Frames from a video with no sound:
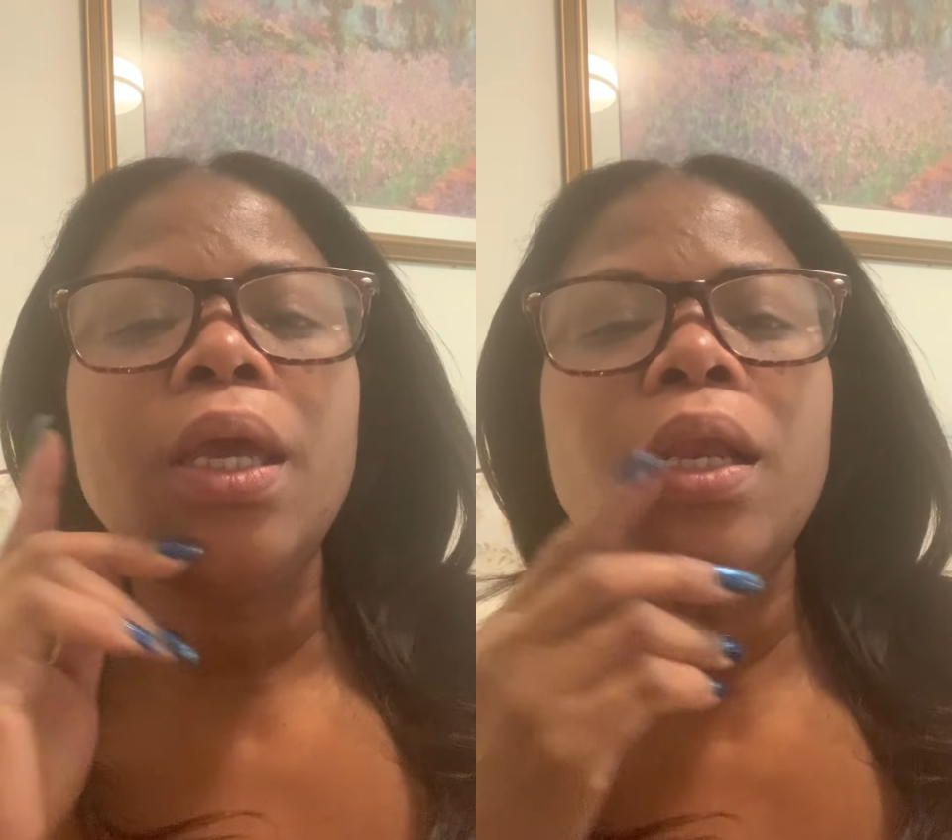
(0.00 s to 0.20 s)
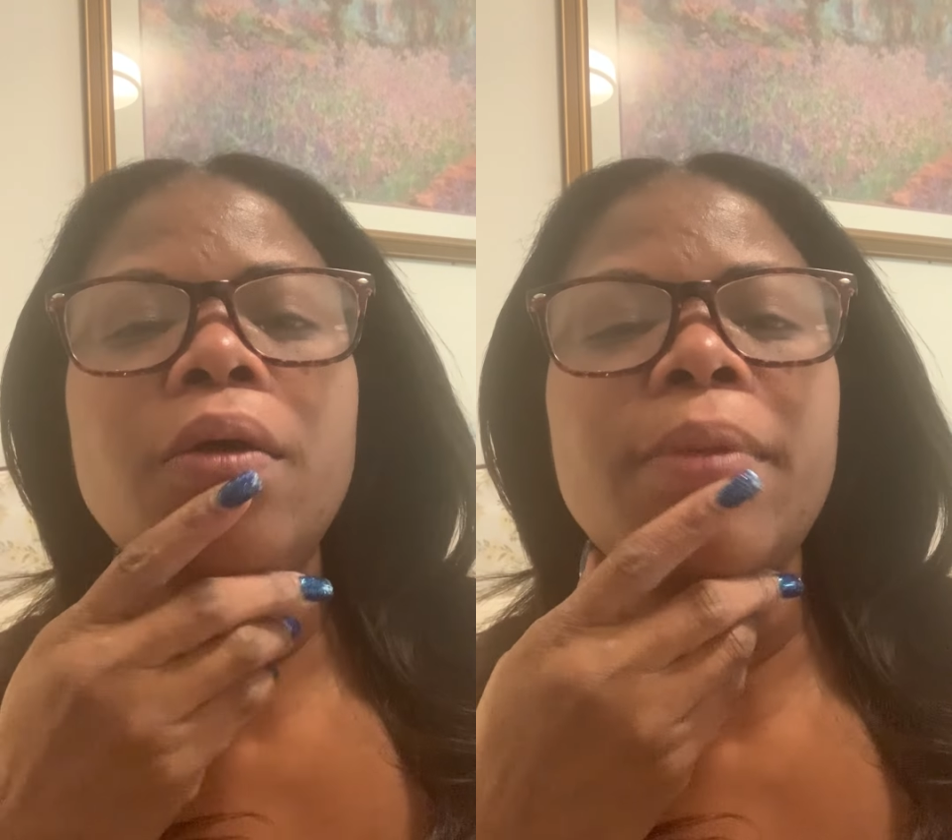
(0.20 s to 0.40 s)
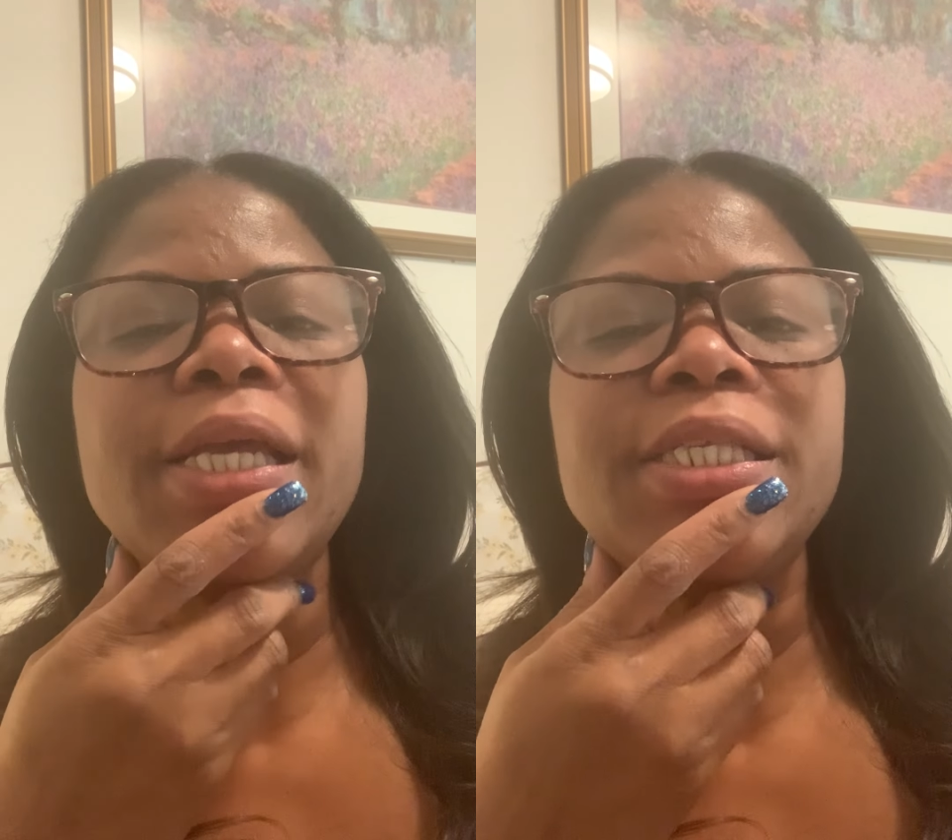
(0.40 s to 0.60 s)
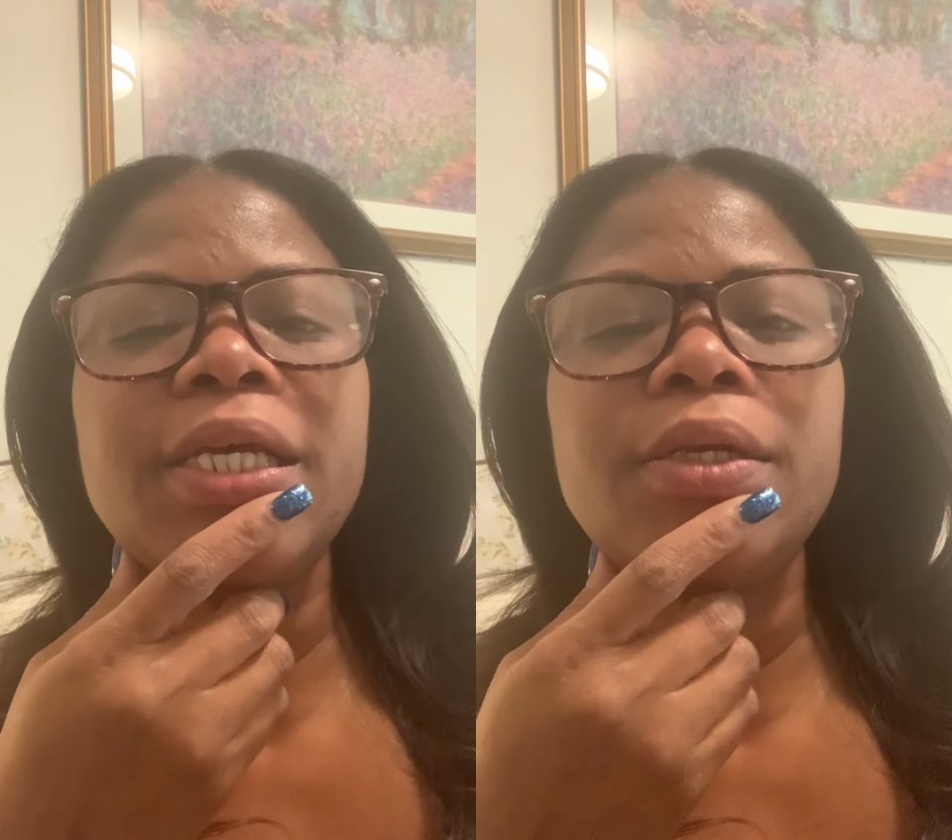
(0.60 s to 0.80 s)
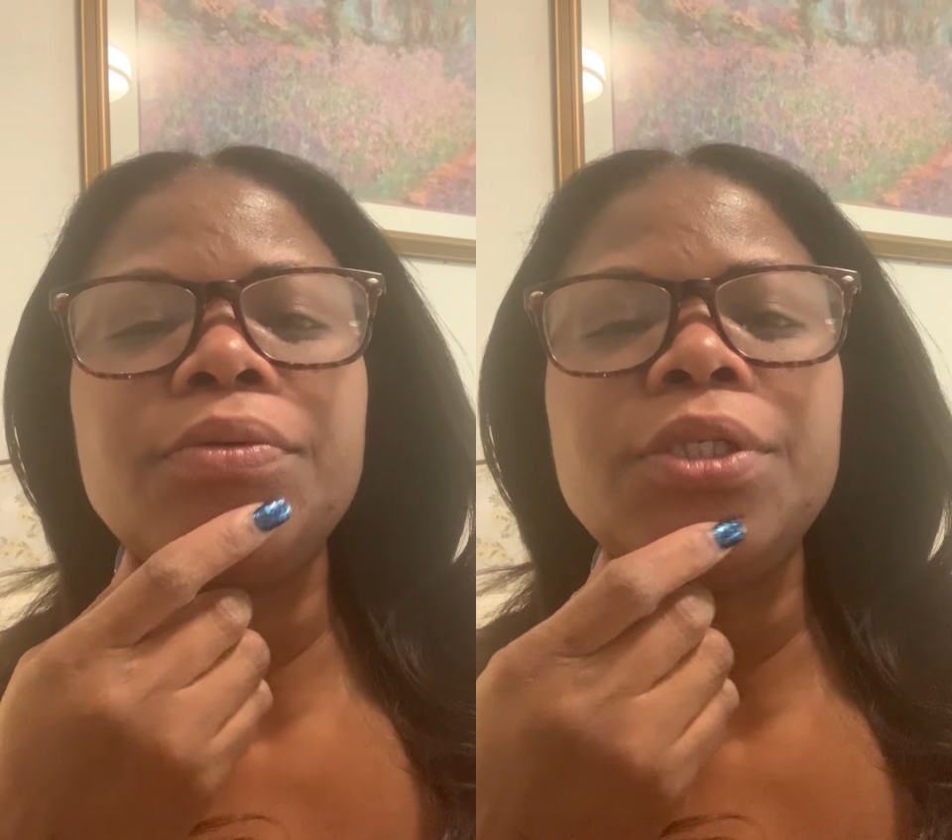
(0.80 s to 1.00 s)
Hello, my
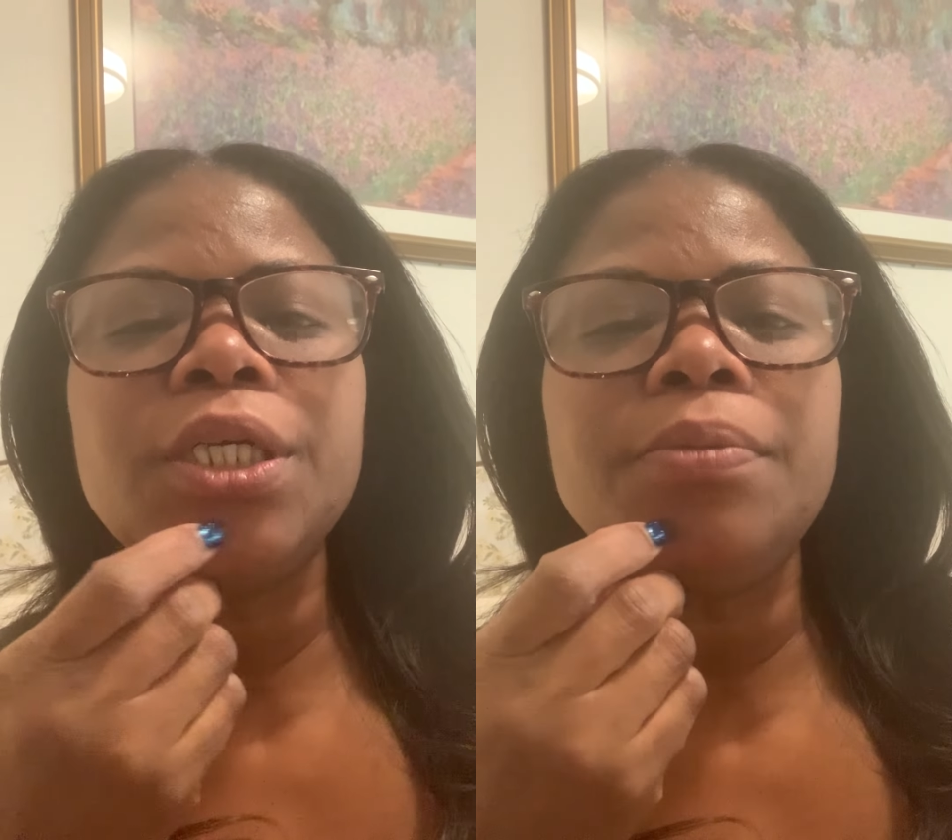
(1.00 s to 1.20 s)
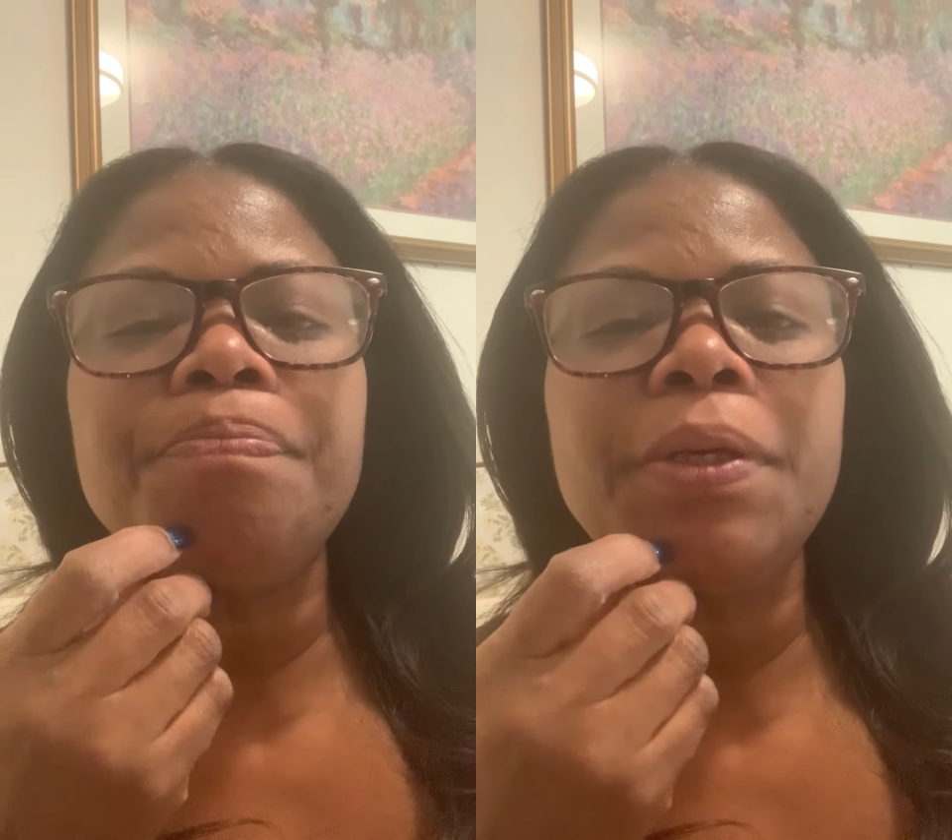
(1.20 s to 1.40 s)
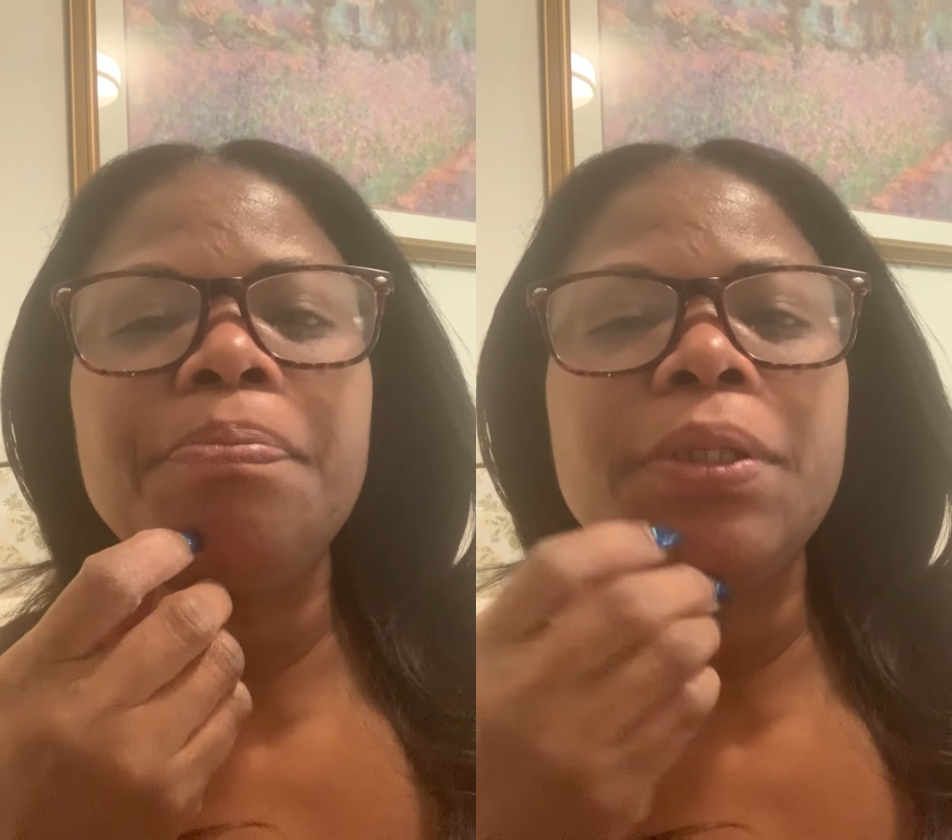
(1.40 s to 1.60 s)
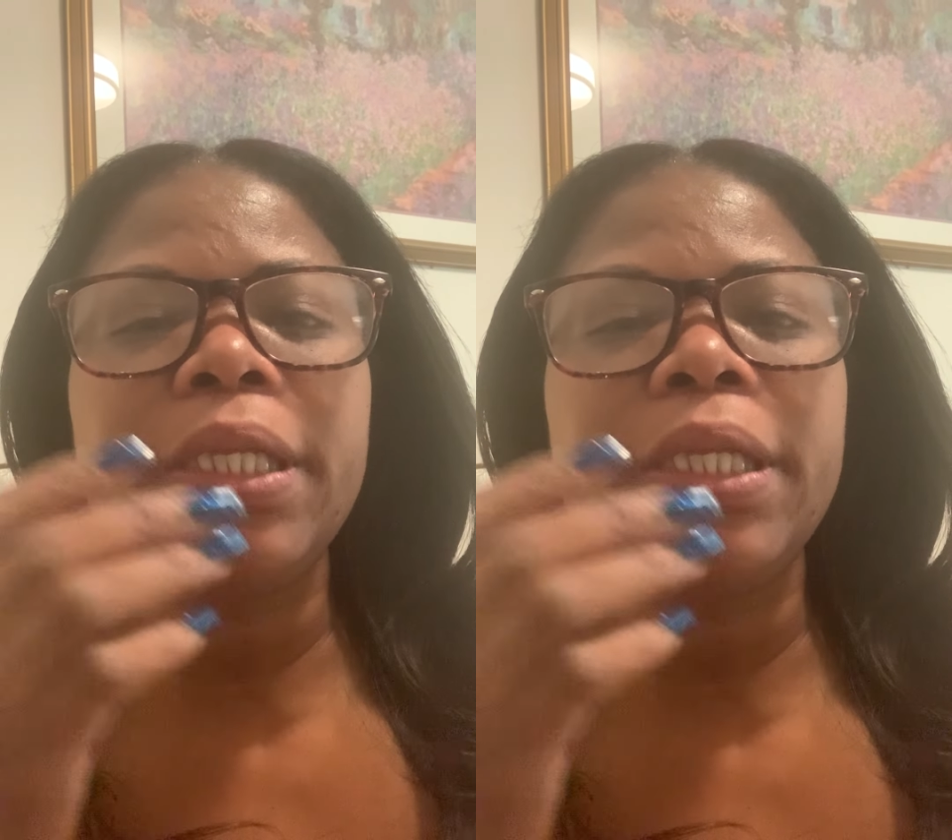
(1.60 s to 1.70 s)
St. Lucian people,